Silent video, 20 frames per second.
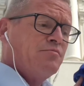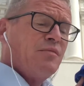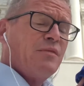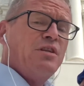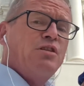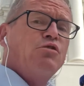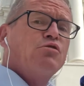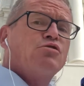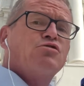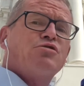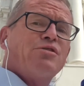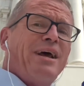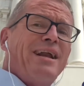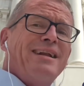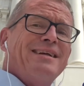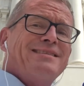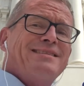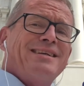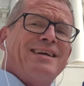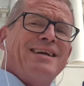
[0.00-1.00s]

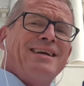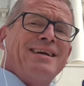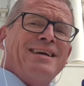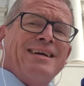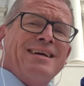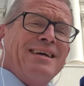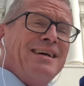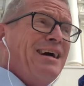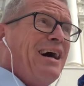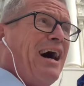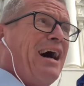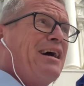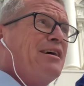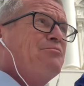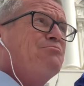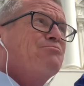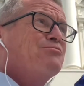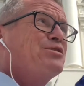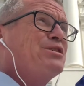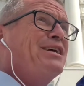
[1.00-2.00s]
Neutrality,
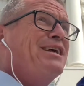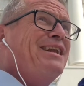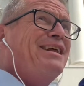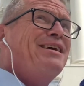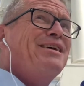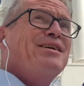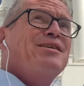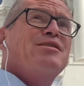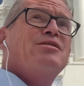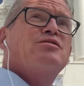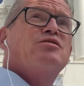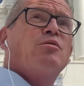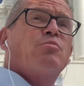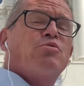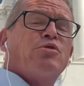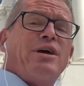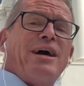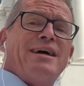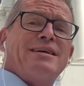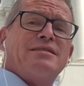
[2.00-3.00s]
I'm really
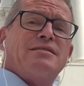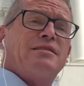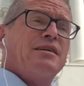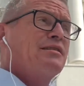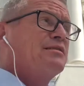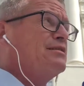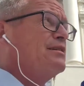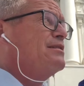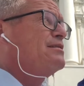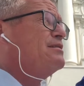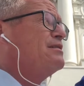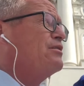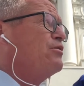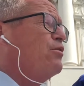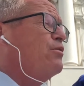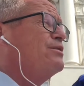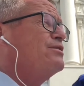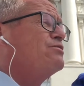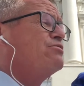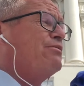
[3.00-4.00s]
surprised that it's
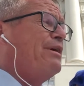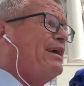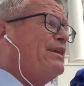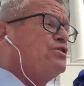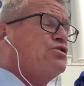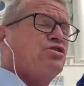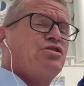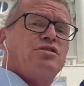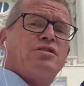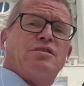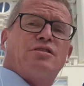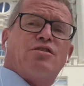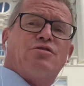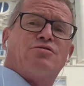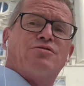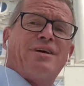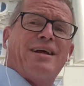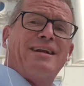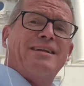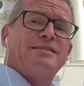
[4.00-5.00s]
so entrenched in
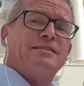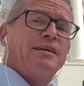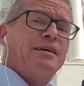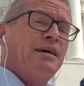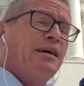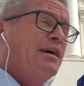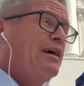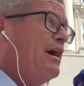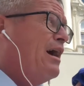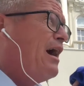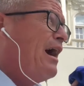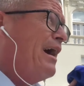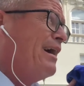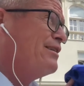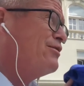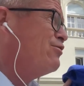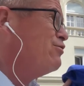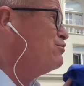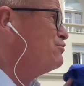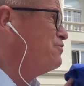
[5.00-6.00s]
neutrality. I
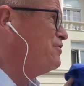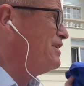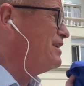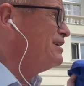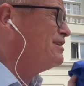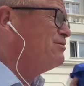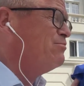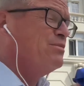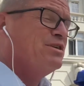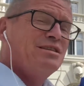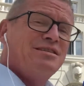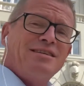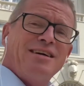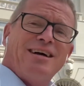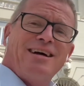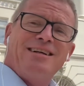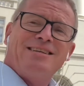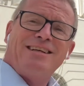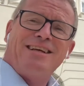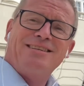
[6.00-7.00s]
don't think Mr.
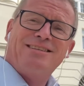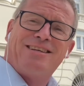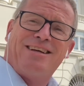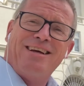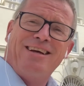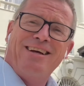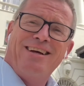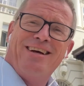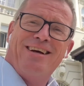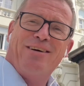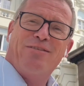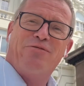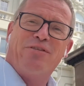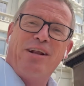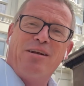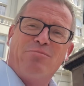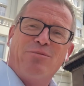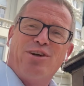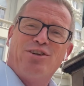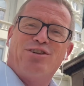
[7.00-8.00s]
Radetzky,
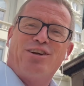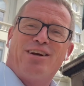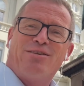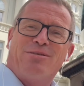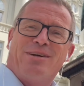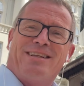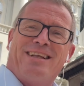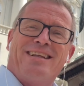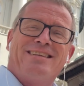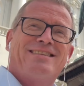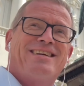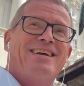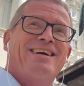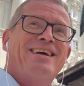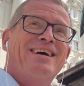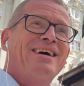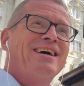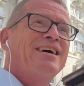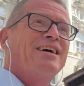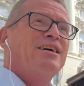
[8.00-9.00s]
Field Marshal
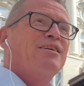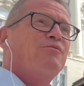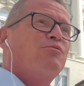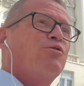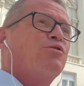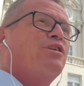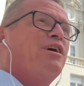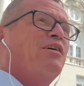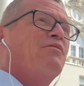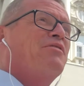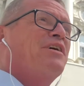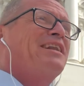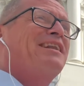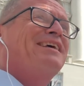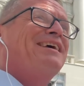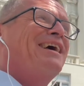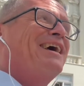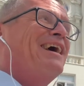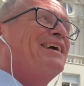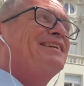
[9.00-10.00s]
Radetzky, would have
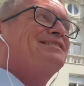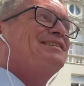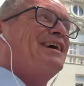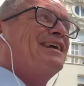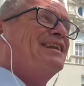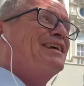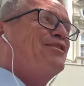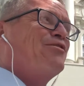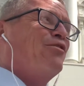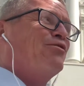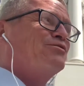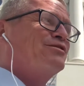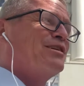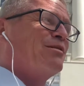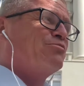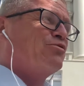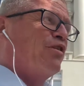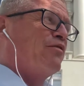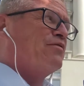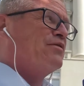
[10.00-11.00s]
had any
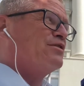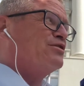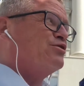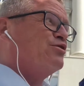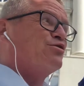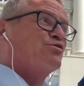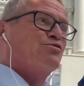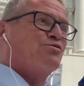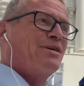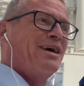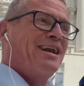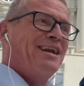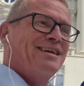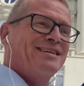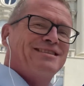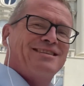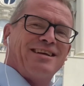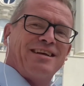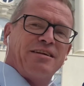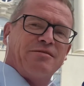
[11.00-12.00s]
concept of
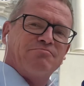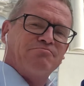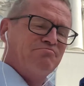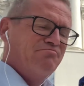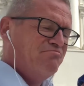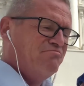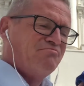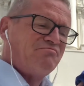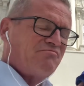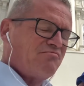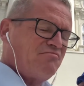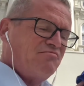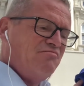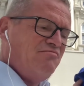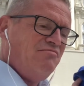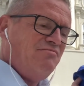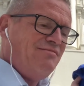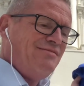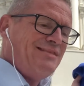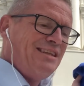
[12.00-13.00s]
neutrality.
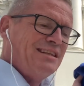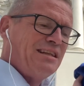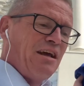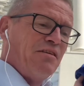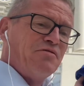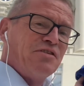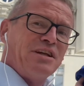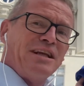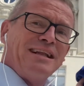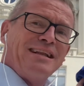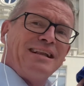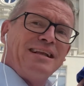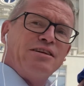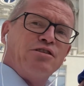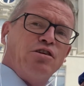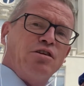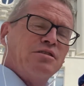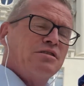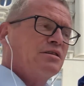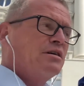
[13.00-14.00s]
Definitely
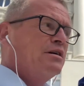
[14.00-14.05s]
not.